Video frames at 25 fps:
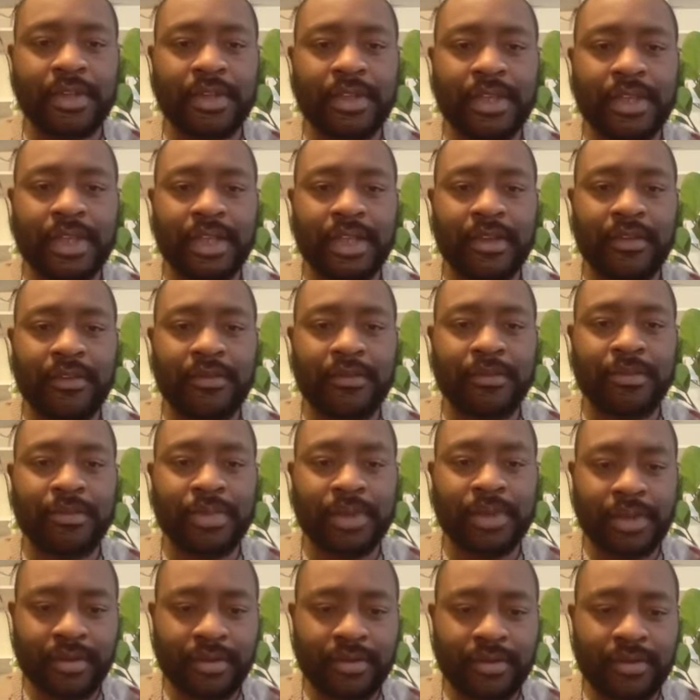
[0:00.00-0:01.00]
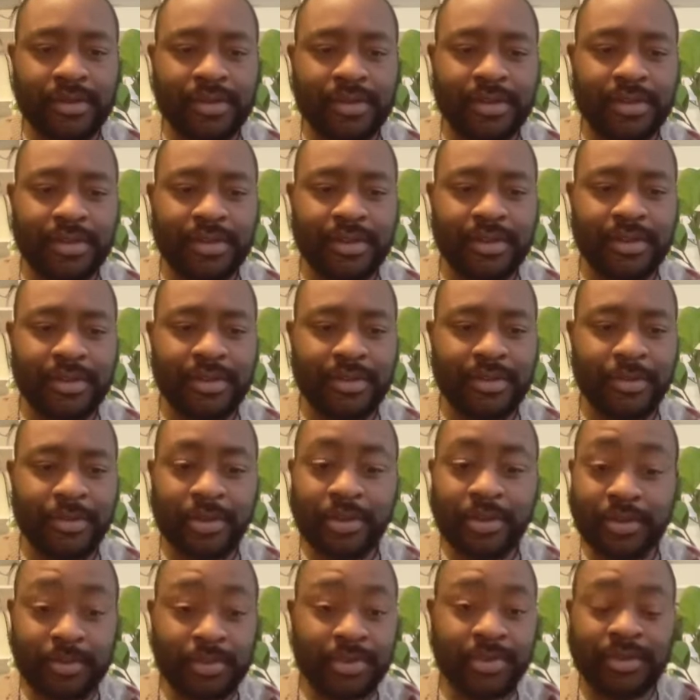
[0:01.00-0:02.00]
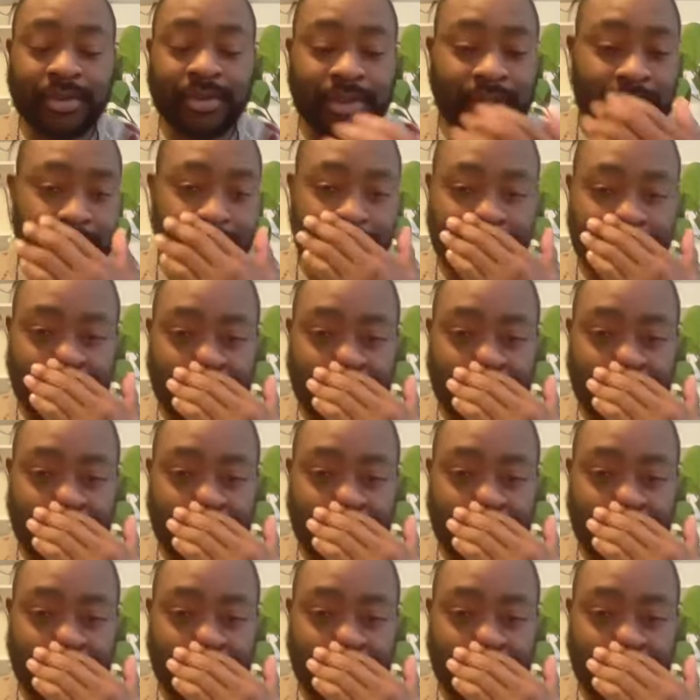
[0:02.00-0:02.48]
that has built what you're building now.